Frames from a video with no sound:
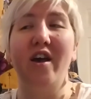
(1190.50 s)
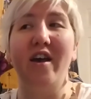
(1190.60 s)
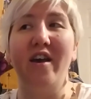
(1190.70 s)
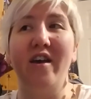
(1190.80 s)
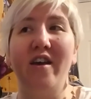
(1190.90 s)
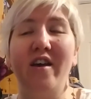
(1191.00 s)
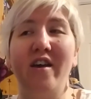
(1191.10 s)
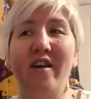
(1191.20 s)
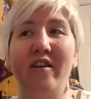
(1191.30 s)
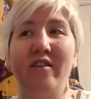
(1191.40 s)

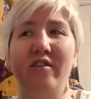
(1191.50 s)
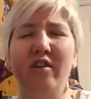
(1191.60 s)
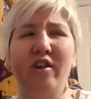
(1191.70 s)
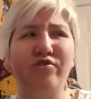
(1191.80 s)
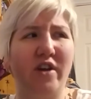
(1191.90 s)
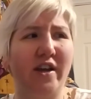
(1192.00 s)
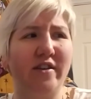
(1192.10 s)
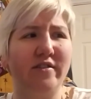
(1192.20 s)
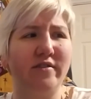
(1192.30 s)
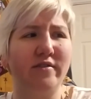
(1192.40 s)
and, not a
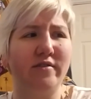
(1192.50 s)
dragon,